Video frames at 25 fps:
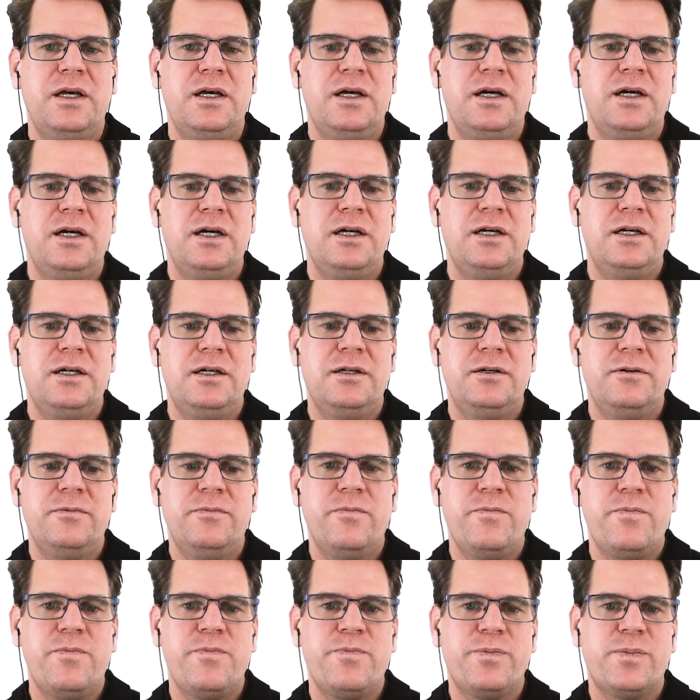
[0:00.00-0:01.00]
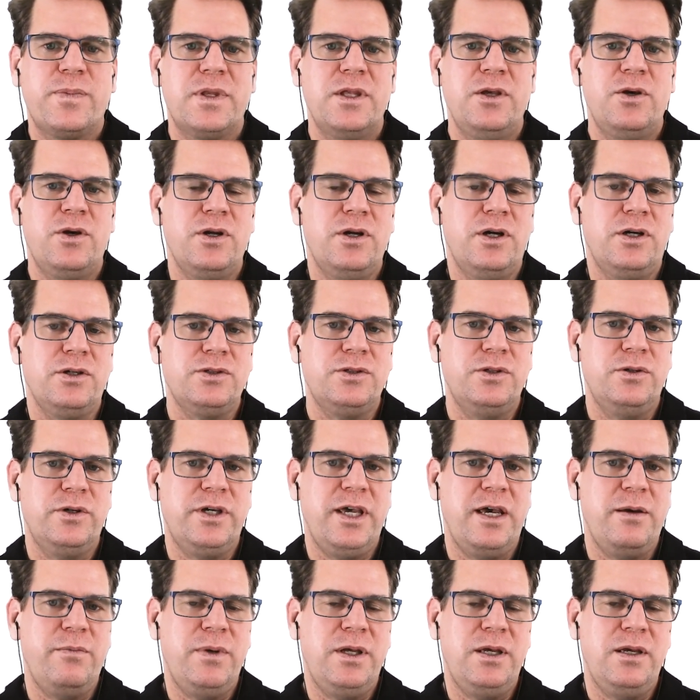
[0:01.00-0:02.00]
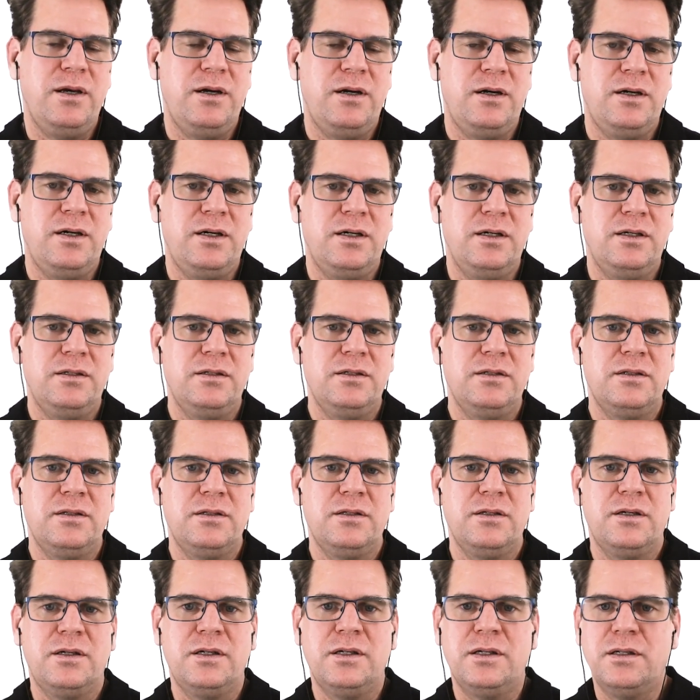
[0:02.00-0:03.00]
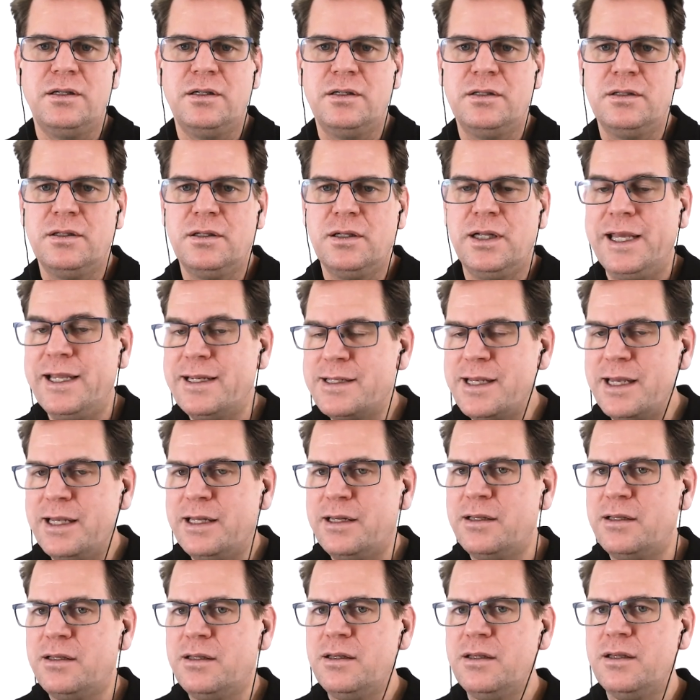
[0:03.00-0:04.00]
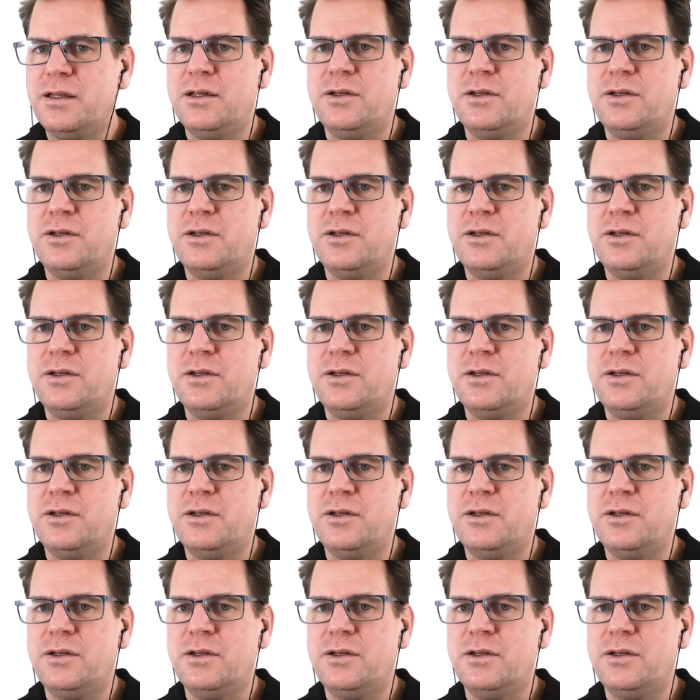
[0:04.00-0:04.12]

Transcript: you can also get me on LinkedIn.